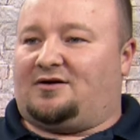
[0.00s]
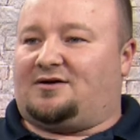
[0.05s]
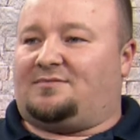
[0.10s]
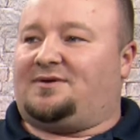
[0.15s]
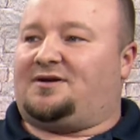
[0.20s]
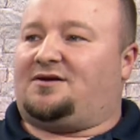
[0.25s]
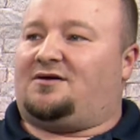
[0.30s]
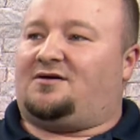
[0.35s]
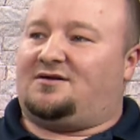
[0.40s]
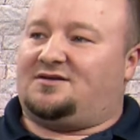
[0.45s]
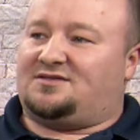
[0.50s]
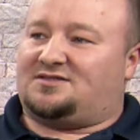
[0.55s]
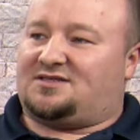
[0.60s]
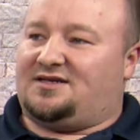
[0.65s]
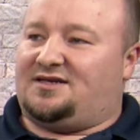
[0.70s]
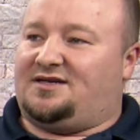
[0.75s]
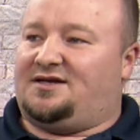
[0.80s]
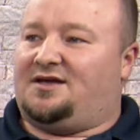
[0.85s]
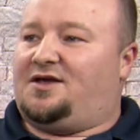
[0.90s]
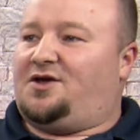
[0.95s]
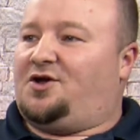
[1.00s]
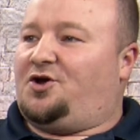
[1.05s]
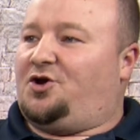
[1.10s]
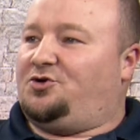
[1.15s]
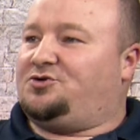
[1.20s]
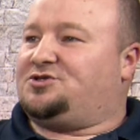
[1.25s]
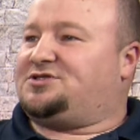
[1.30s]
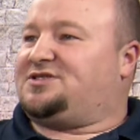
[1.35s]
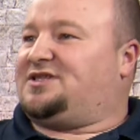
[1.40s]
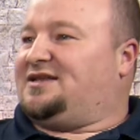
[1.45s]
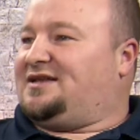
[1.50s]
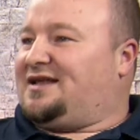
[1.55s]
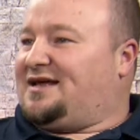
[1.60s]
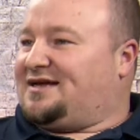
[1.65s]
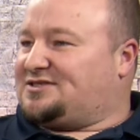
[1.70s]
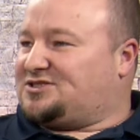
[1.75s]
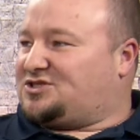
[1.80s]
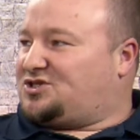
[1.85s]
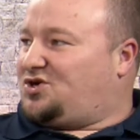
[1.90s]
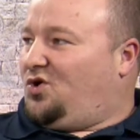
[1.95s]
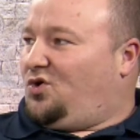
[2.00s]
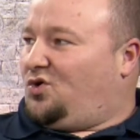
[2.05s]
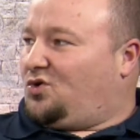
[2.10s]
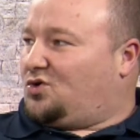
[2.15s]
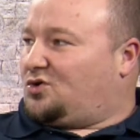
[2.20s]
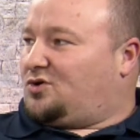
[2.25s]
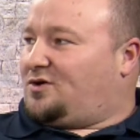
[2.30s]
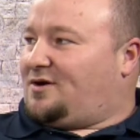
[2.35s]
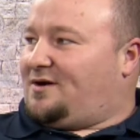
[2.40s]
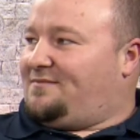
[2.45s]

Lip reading: I mean, honestly, who's the next scorer?